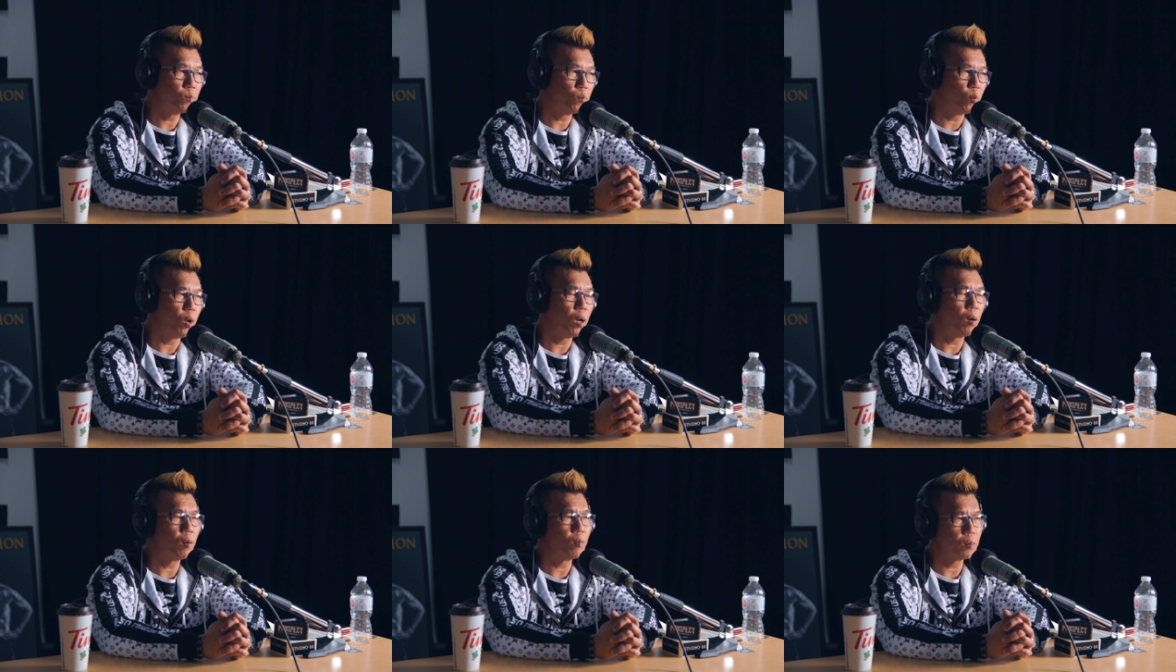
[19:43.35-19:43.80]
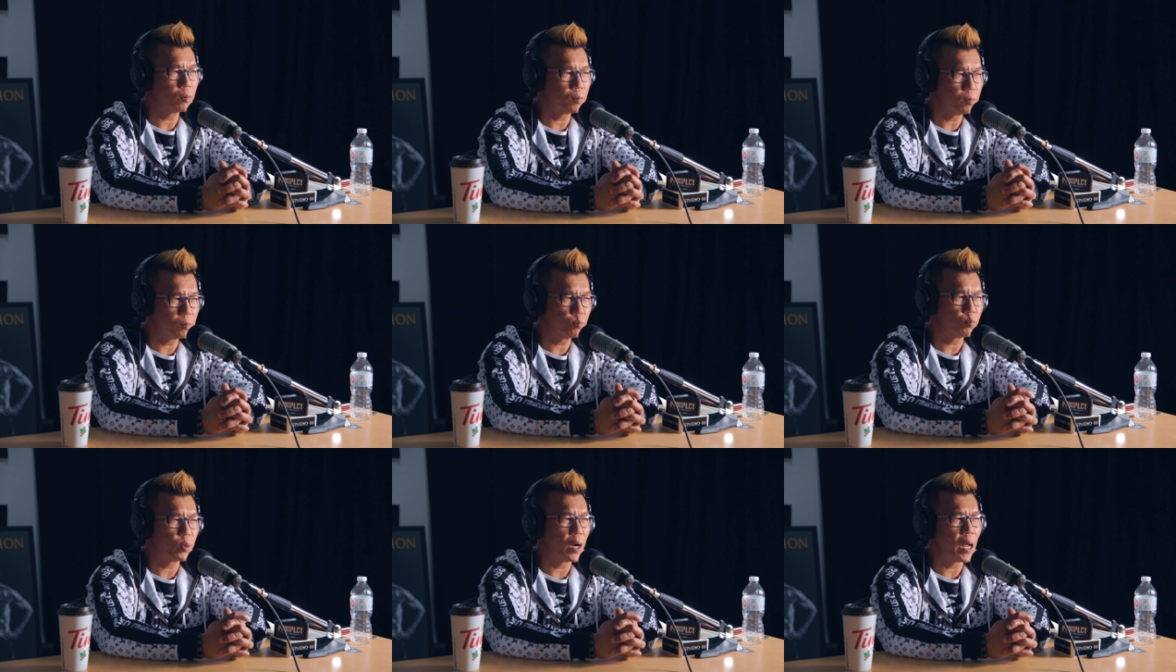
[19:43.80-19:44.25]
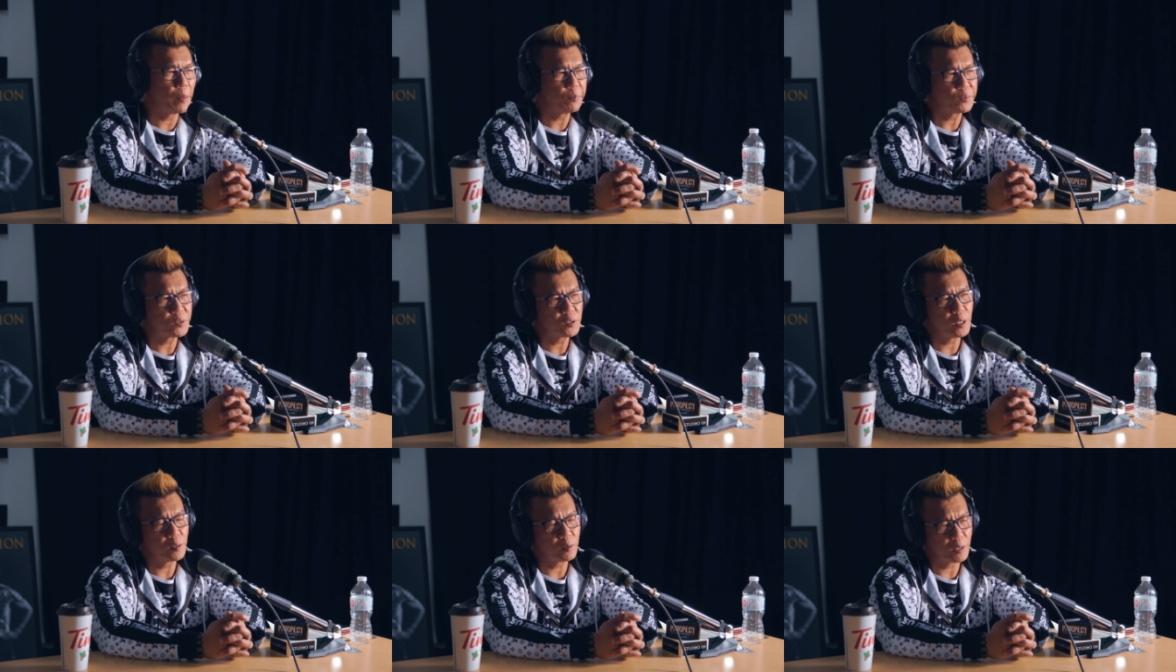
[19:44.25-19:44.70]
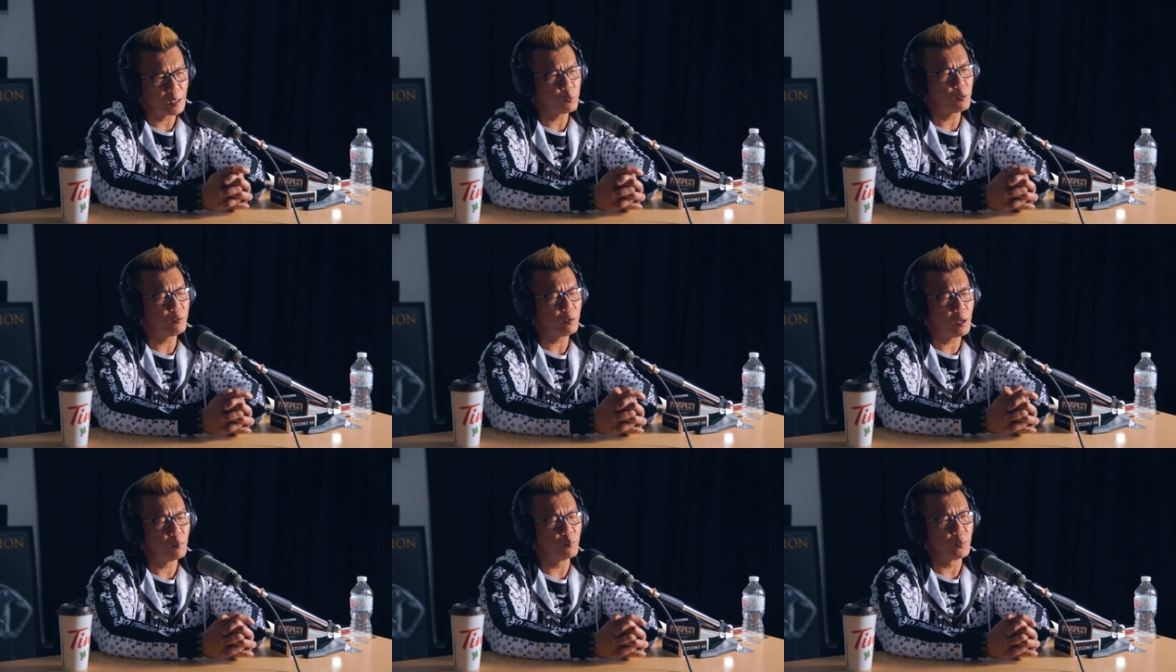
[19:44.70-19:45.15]
Well, Brampton. Yeah,
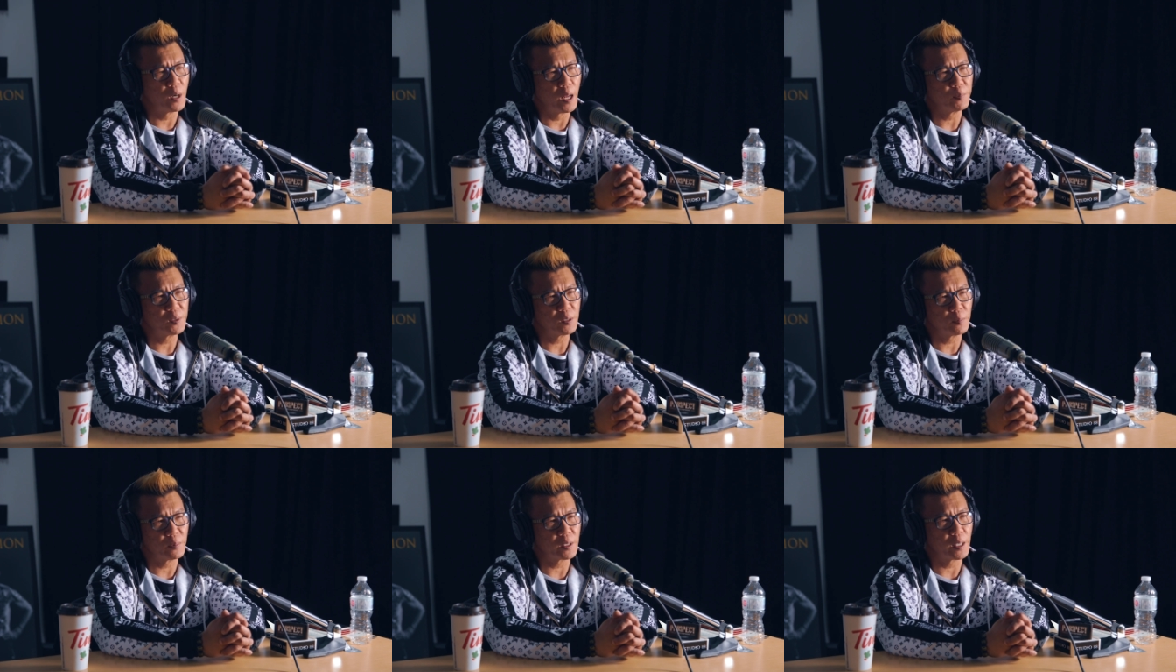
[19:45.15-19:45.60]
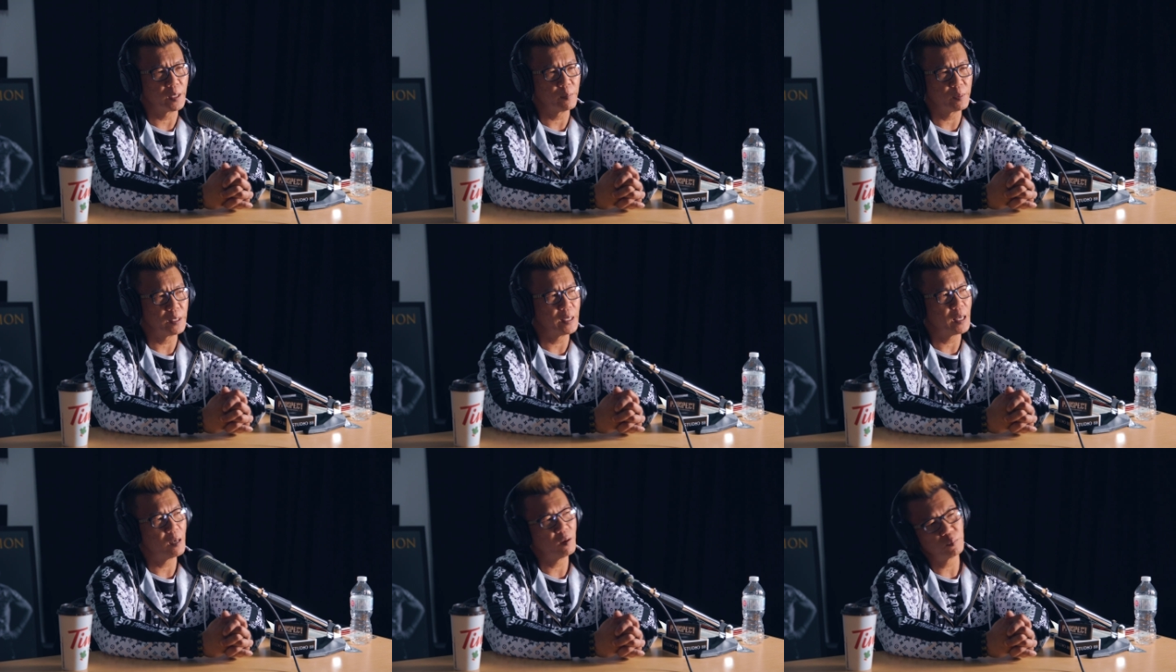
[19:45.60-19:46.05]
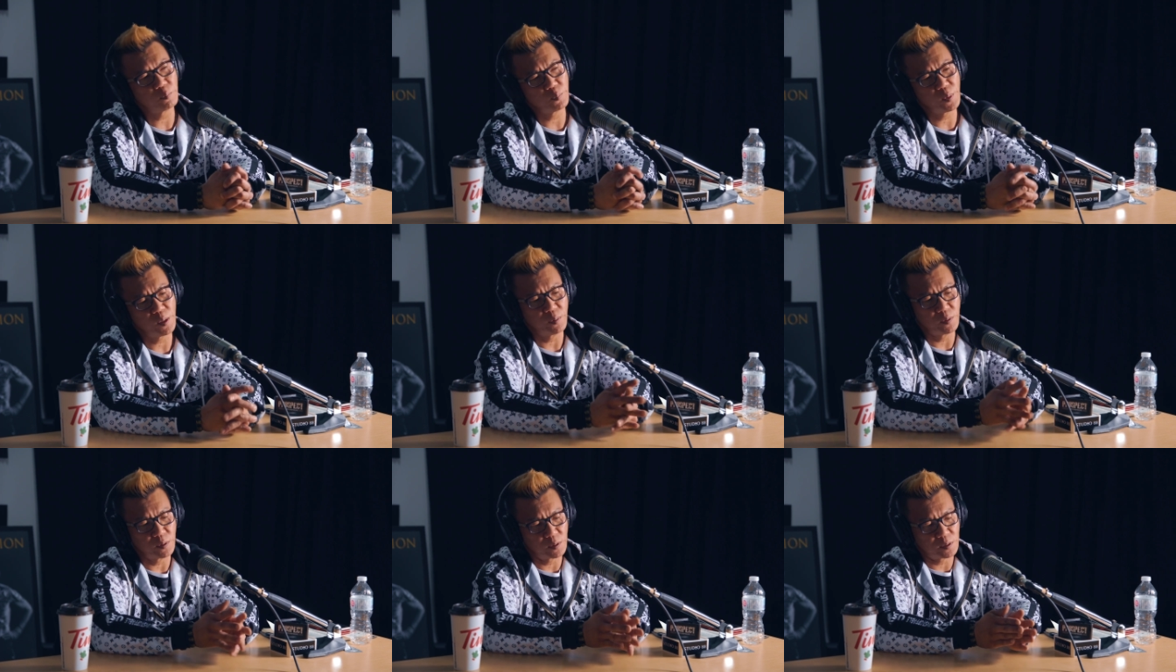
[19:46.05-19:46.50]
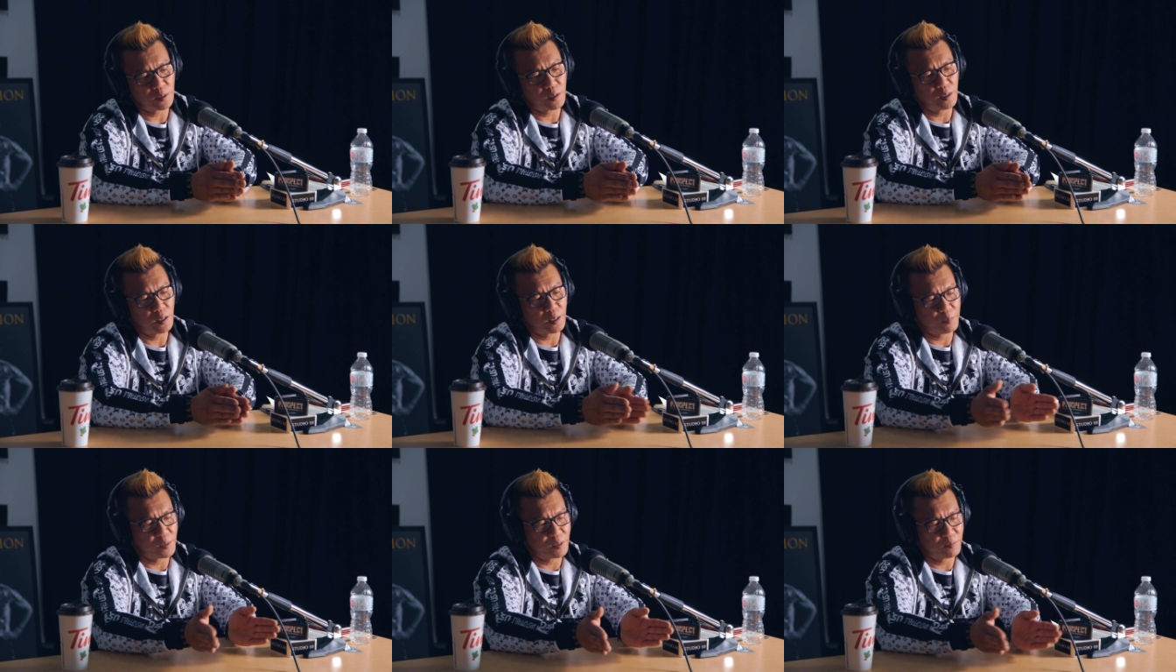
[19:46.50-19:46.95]
we were all in Brampton at the beginning, but now people are
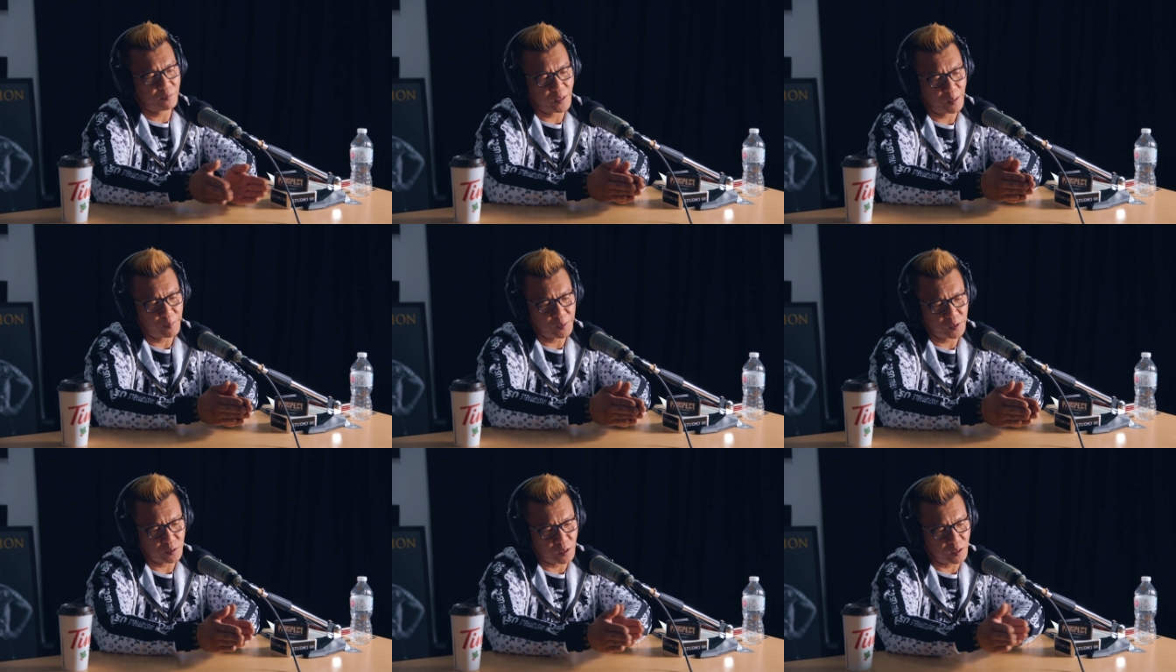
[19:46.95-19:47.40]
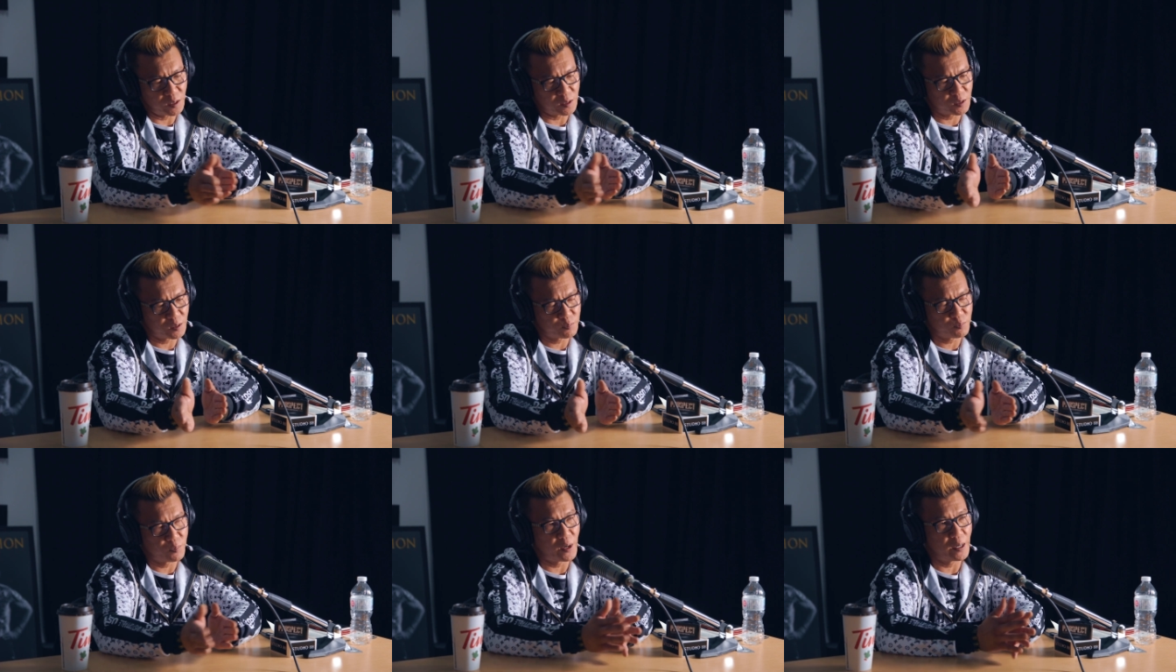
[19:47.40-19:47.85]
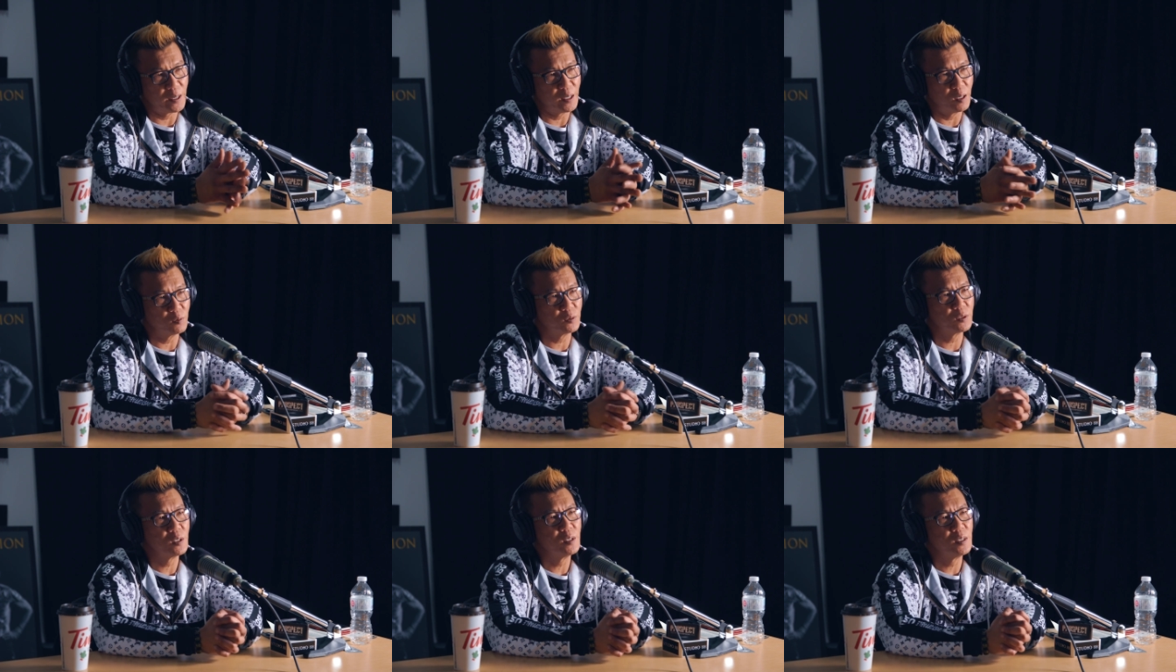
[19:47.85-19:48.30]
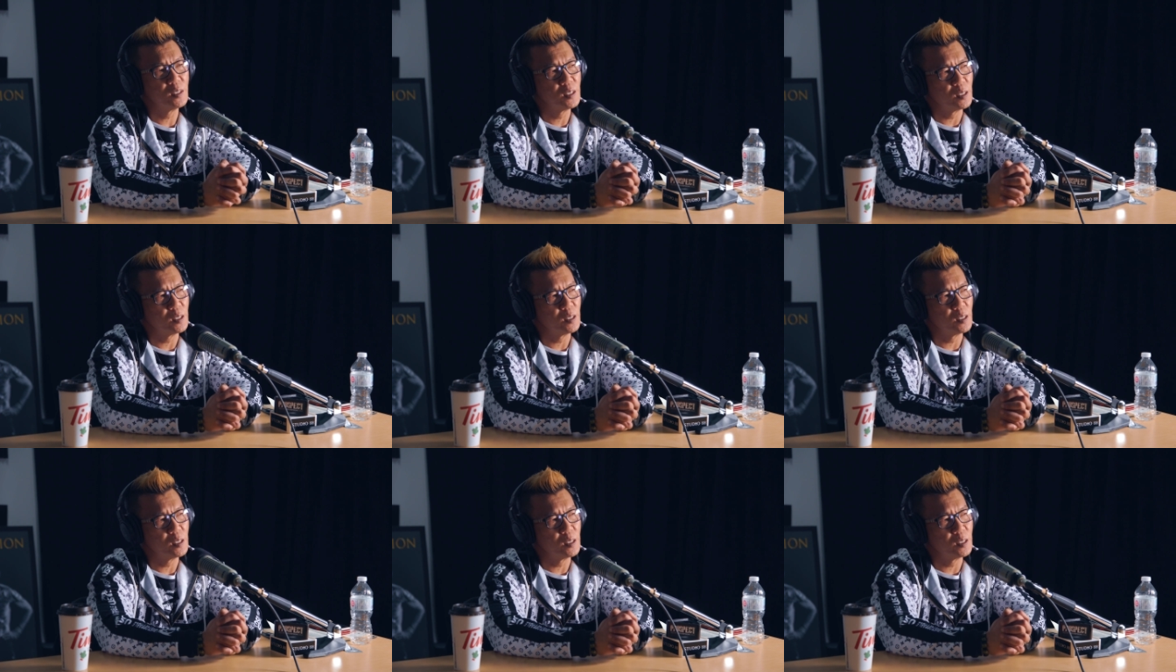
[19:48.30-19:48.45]
starting, like my family's starting to spread out.